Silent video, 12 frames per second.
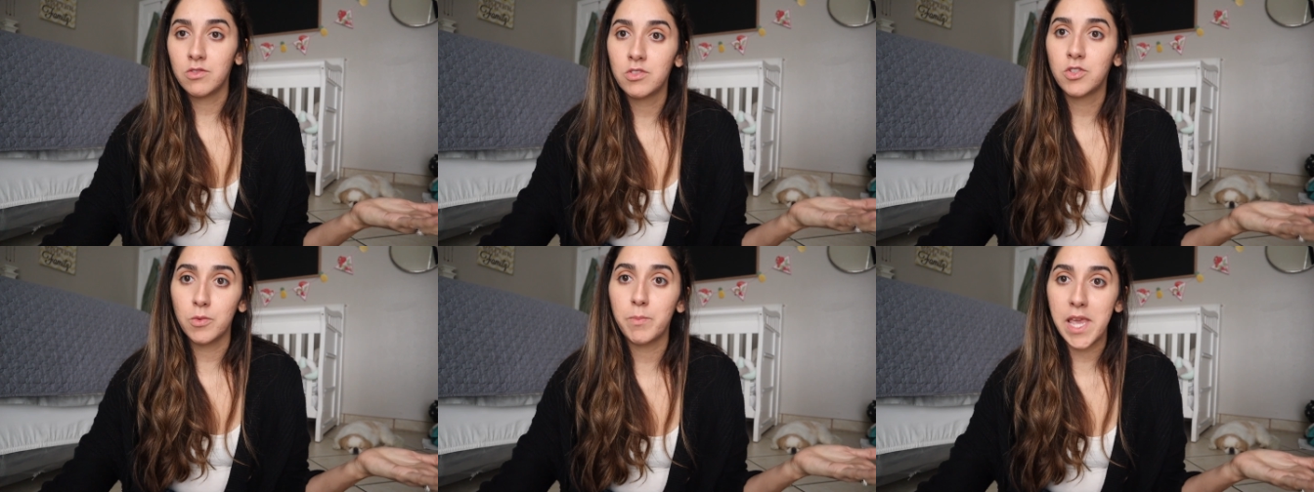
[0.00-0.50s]

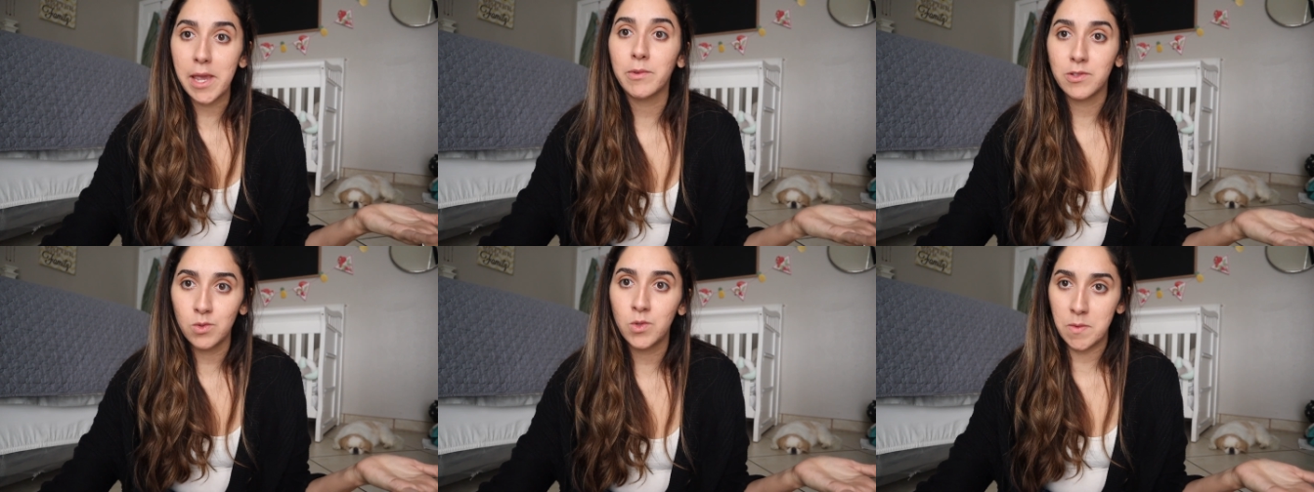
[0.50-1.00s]
to be
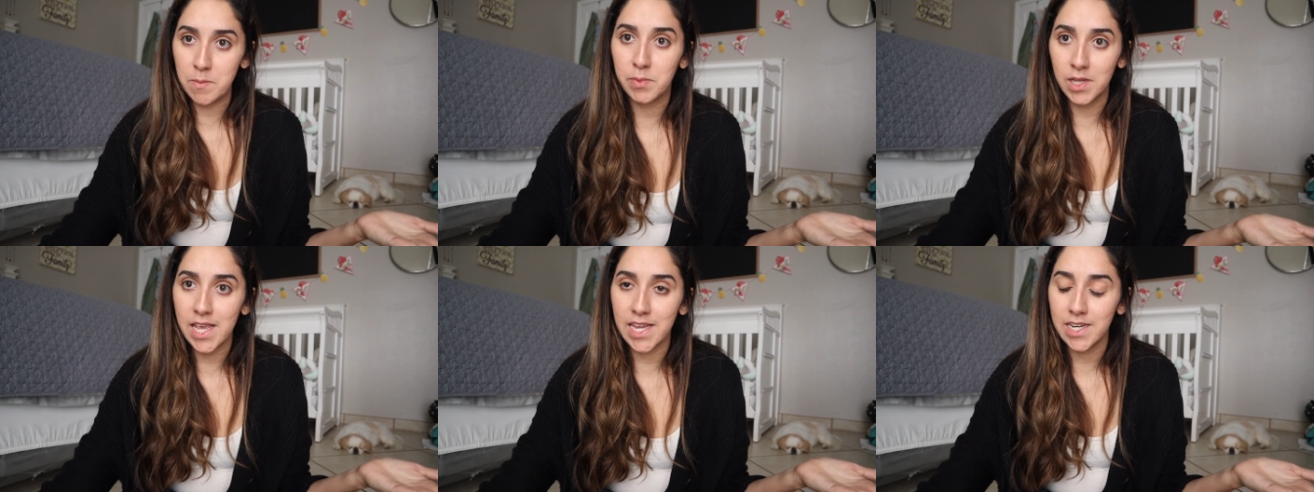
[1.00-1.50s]
able to
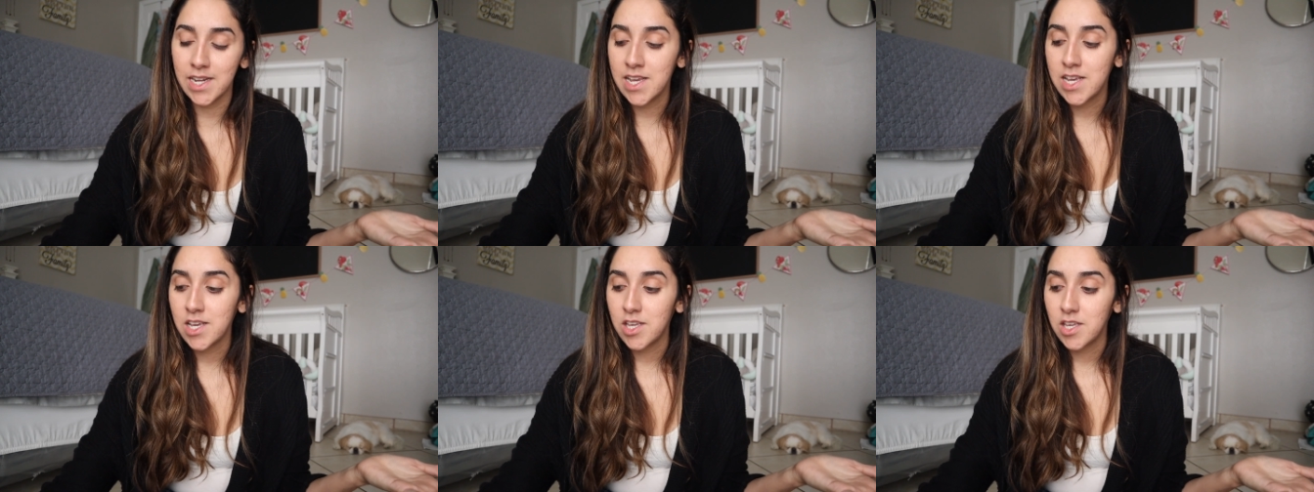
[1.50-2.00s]
complain.
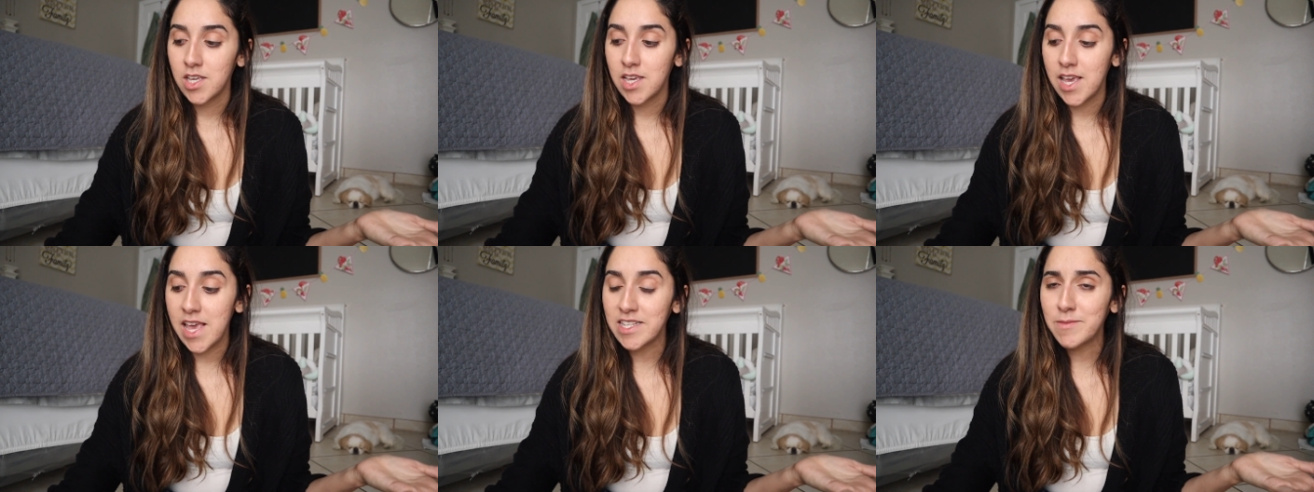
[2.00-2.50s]

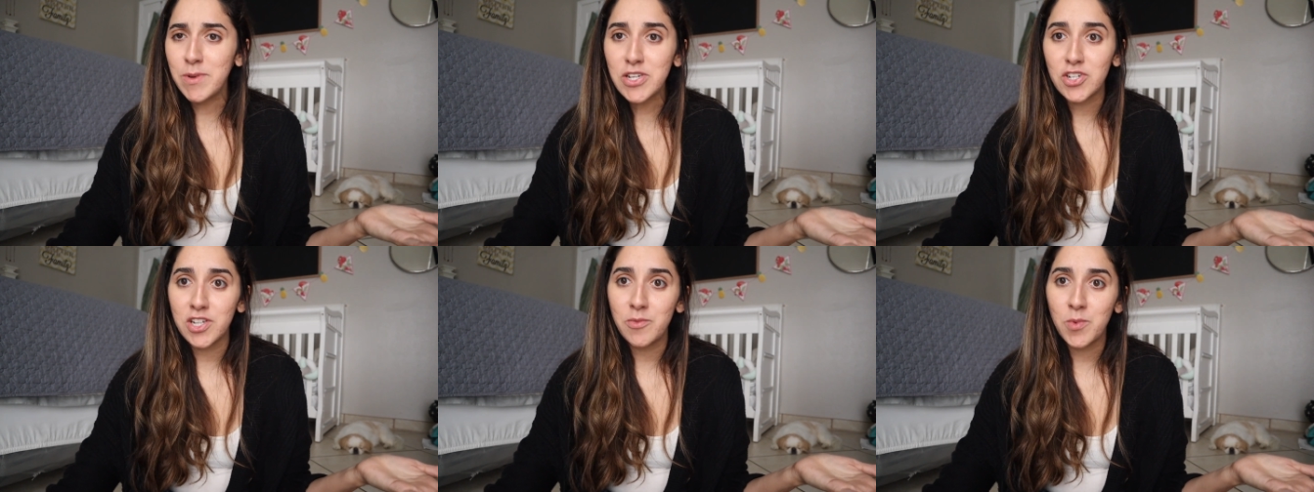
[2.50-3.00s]
And
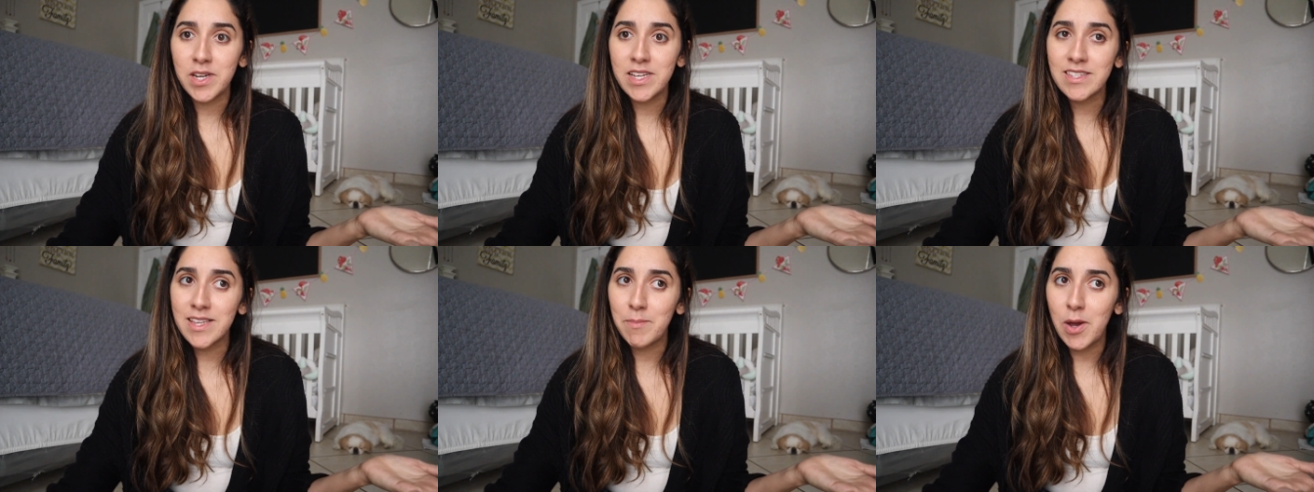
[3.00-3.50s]
especially when
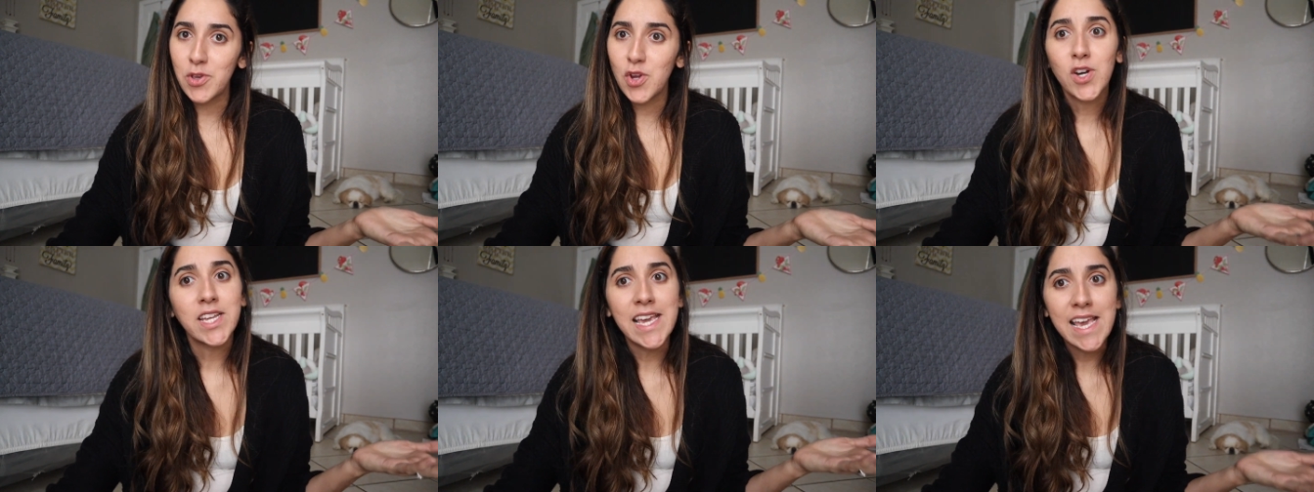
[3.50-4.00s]
it's about
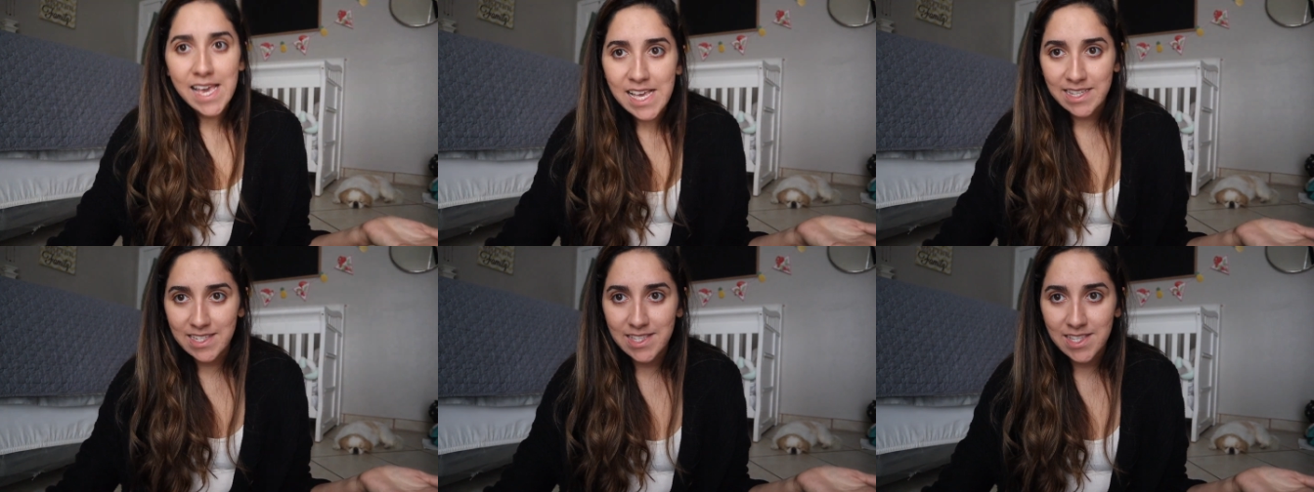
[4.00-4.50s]
your
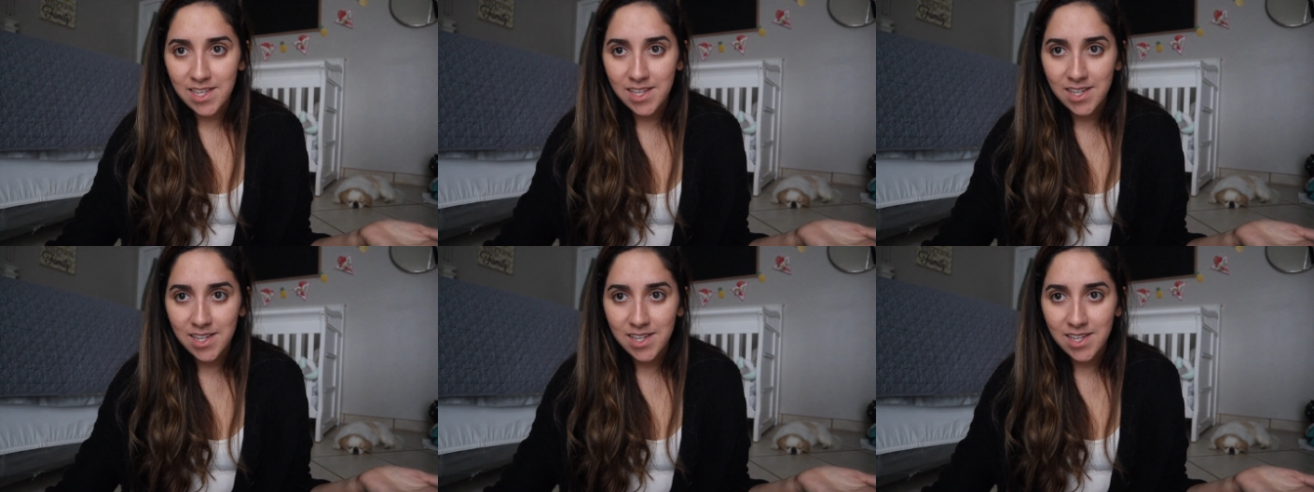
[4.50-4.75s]
kids.